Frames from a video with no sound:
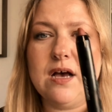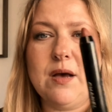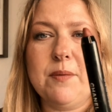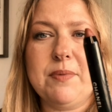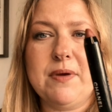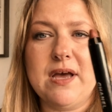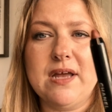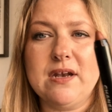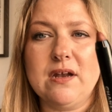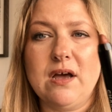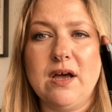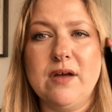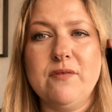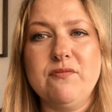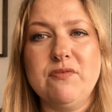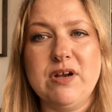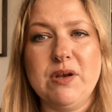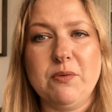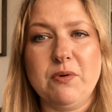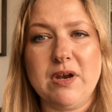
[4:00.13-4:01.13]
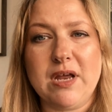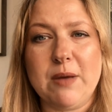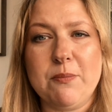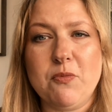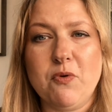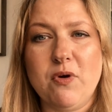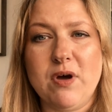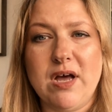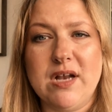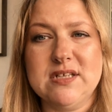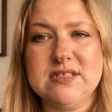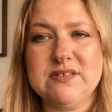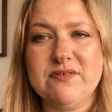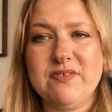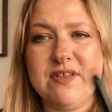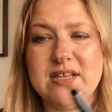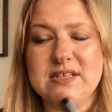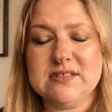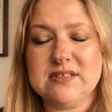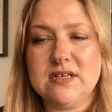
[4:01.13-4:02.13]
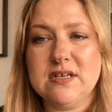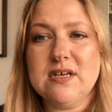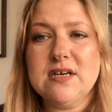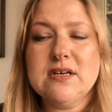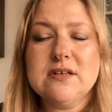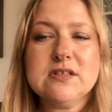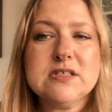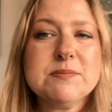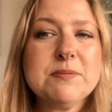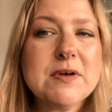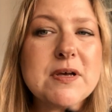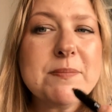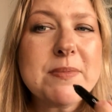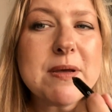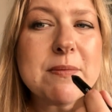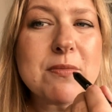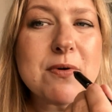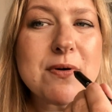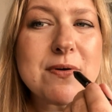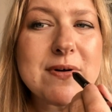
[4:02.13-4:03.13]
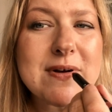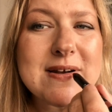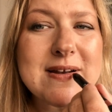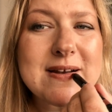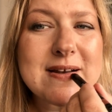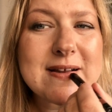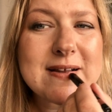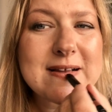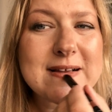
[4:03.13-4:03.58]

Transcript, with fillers: up and I really want to get more colours of this. Just put a bit more on.